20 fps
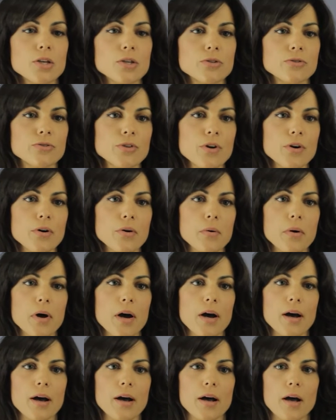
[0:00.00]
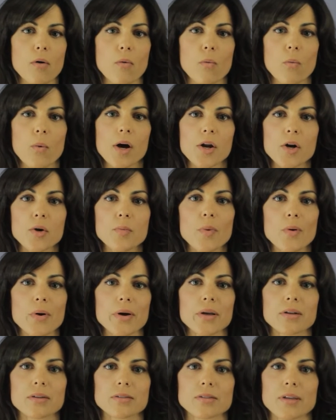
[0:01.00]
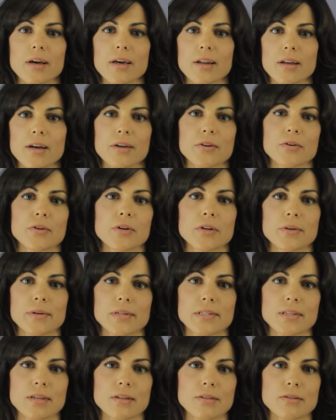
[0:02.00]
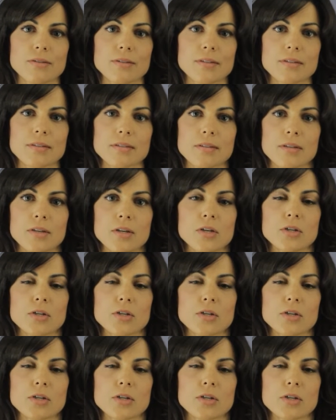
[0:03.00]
So water boils at 100 degrees Celsius.